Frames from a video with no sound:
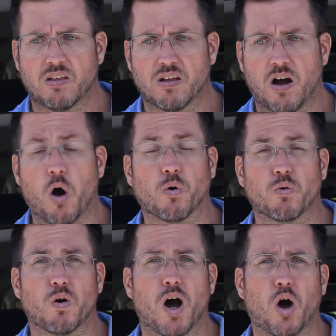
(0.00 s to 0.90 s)

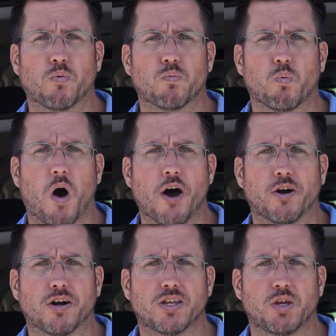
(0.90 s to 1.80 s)

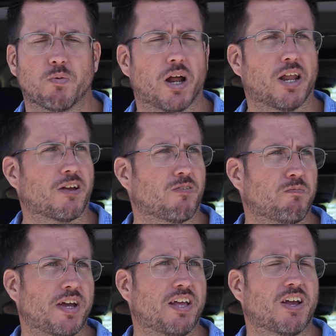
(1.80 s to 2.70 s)
Water. You want to
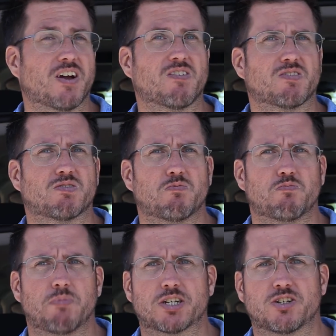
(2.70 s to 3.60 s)

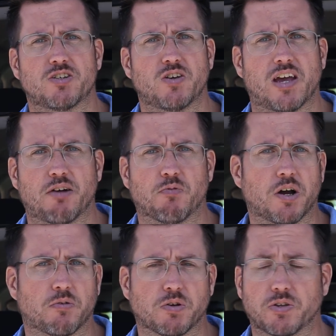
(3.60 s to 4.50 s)
make sure you have
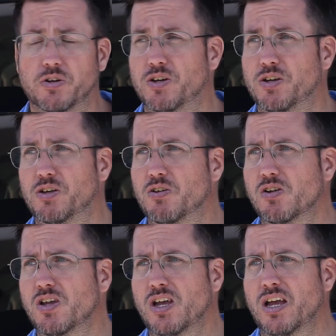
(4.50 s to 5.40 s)
water with you.
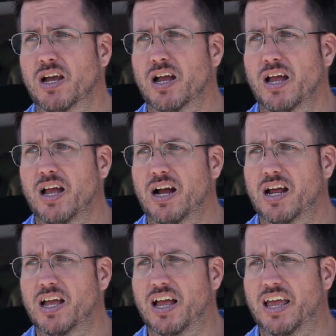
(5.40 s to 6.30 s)

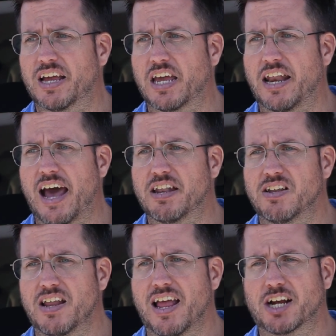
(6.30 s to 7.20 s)
It could add
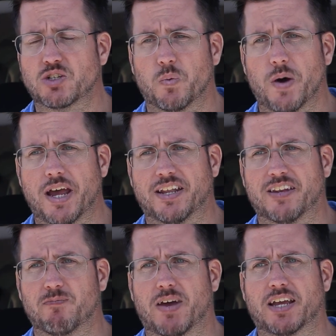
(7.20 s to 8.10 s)
extra weight
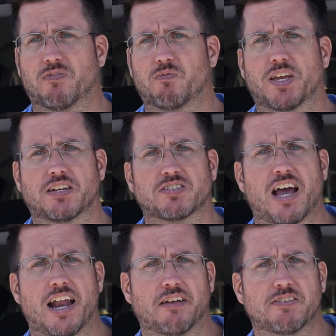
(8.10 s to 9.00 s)
and make things
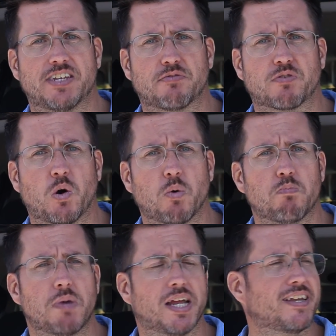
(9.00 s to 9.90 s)
kind of difficult,
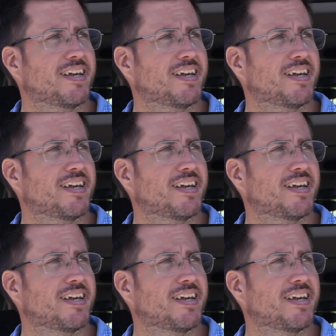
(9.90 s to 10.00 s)
but